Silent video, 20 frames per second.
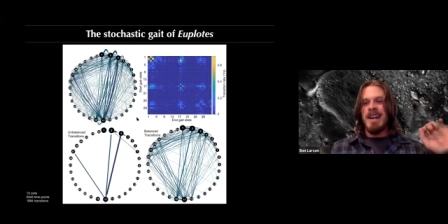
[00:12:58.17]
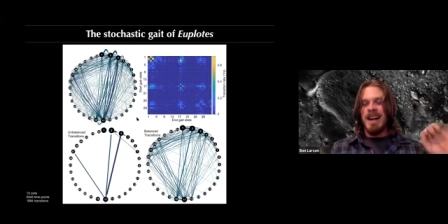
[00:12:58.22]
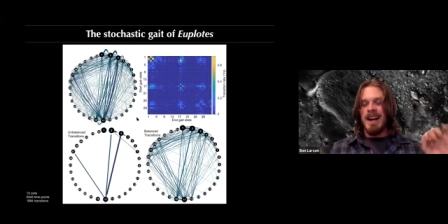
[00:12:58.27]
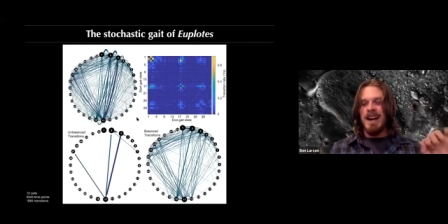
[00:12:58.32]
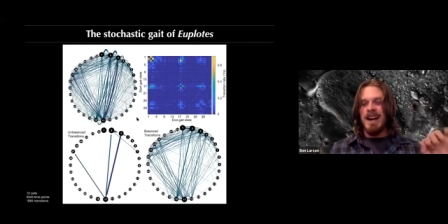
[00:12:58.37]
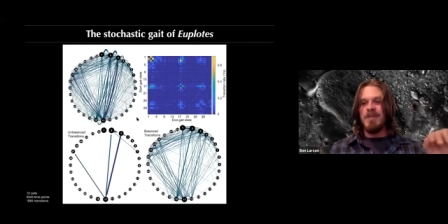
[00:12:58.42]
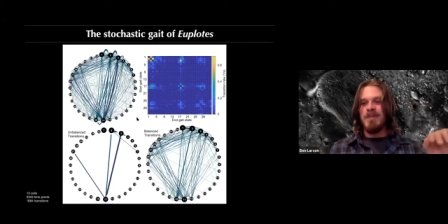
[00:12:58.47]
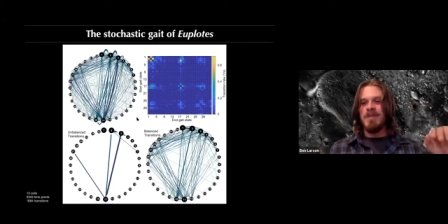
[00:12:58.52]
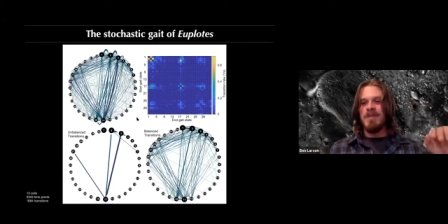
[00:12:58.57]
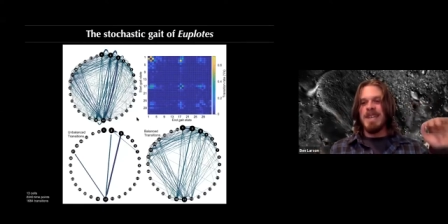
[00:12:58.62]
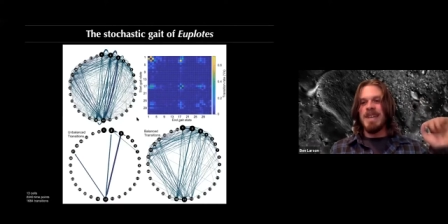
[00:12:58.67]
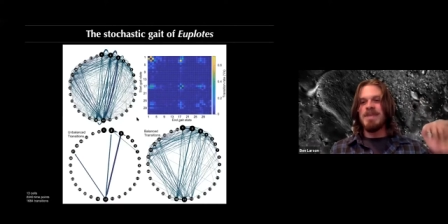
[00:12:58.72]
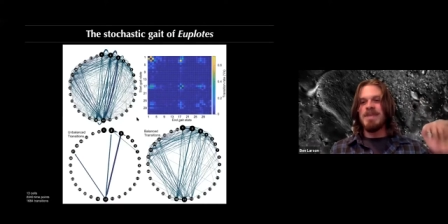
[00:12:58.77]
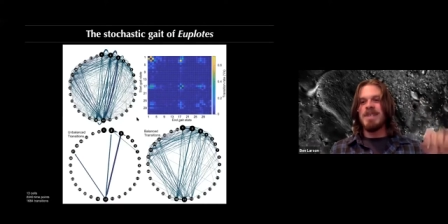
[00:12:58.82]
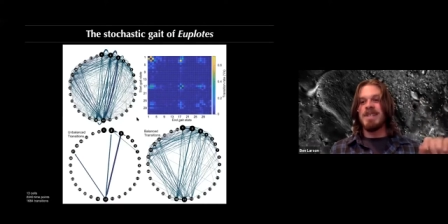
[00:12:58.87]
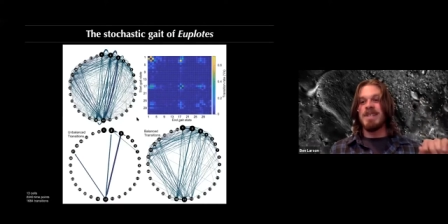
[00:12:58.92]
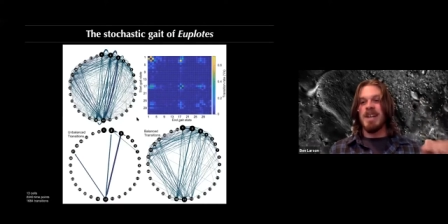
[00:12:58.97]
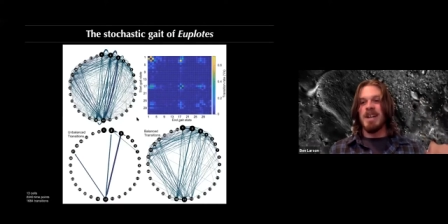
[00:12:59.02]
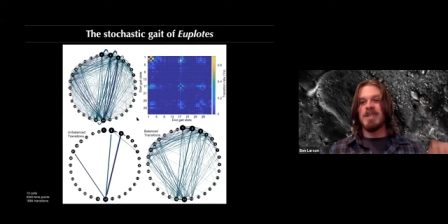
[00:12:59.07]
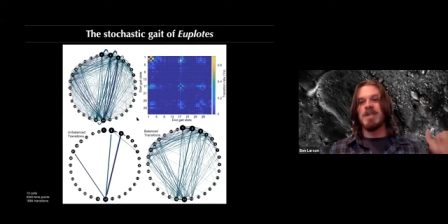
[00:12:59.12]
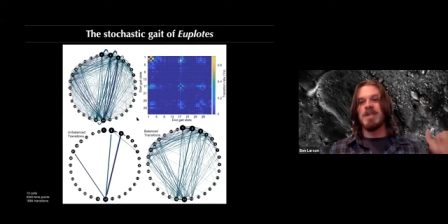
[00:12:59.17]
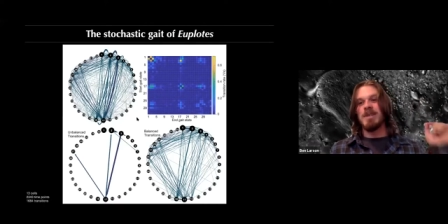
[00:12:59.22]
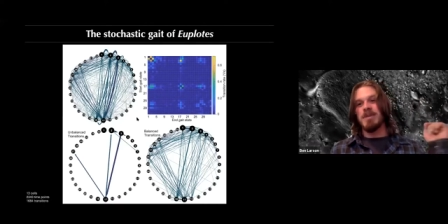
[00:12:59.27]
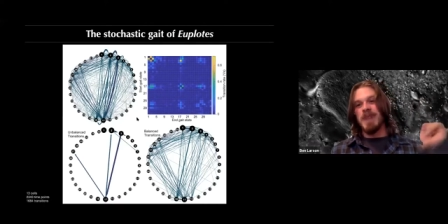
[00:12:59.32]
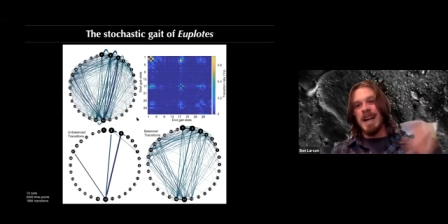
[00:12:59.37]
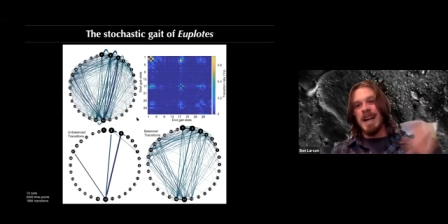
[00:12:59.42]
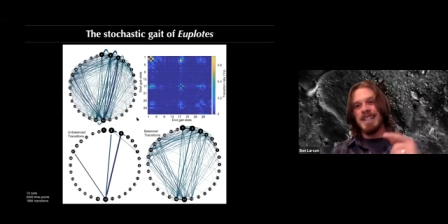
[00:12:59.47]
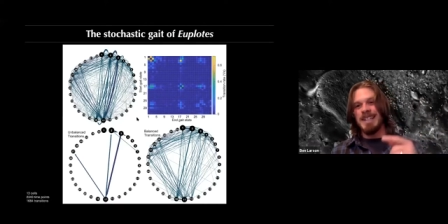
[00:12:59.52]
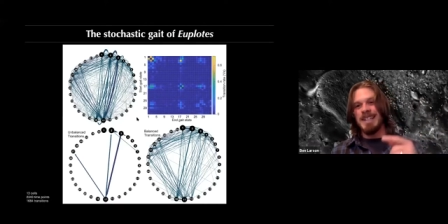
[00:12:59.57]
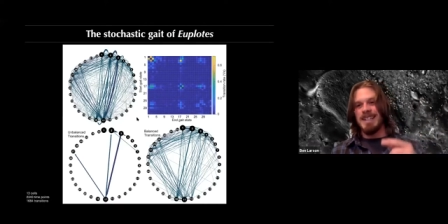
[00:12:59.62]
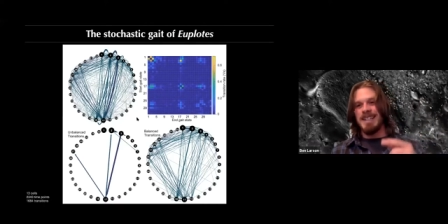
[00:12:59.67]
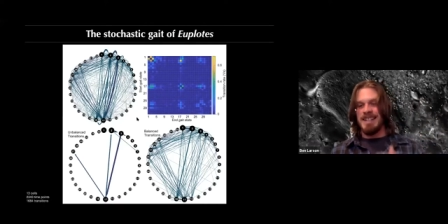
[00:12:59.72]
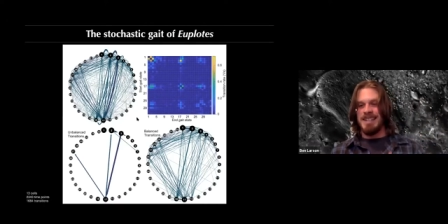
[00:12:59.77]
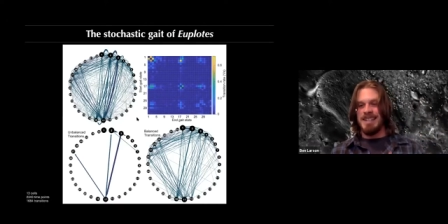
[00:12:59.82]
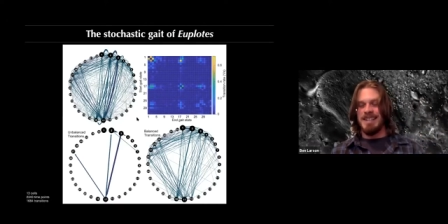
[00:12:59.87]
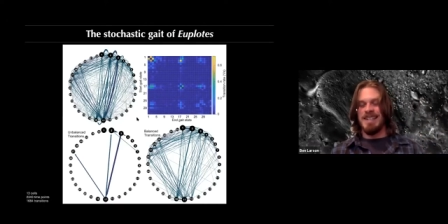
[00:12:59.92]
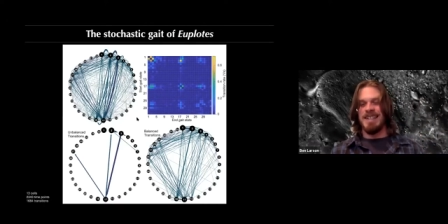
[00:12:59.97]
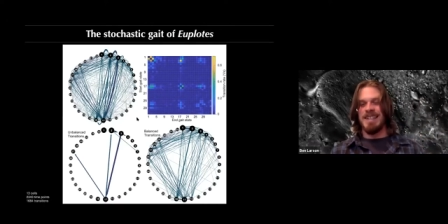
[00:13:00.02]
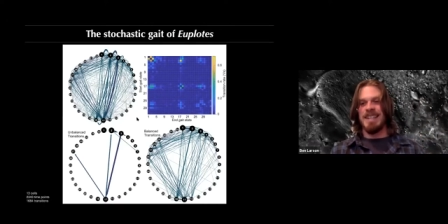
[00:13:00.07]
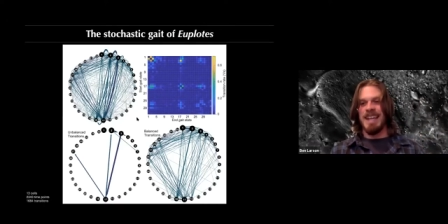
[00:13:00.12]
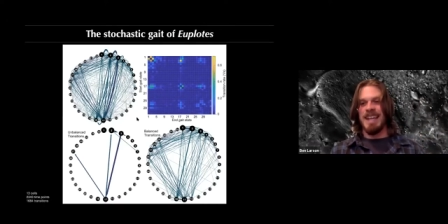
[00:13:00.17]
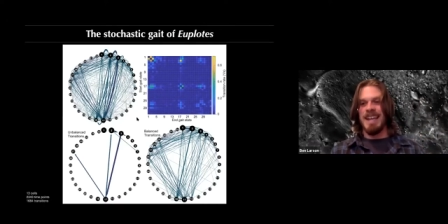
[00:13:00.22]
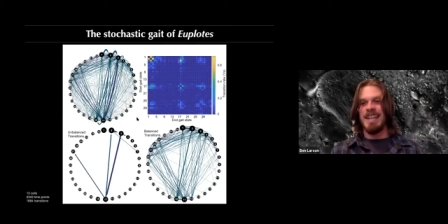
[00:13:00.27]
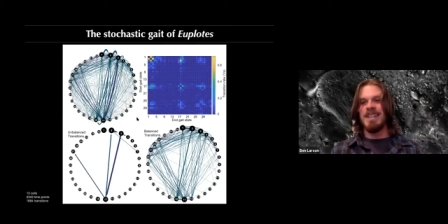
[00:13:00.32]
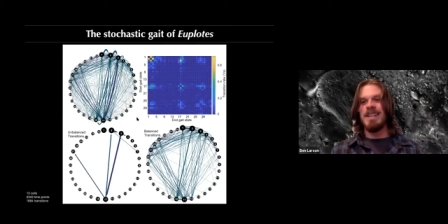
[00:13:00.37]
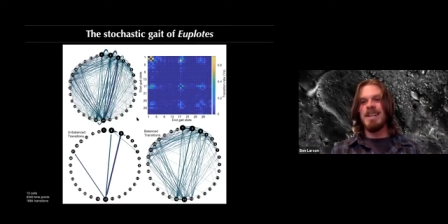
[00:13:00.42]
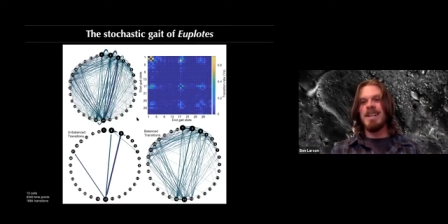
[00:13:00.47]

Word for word: um, gives us a directedness to the gait.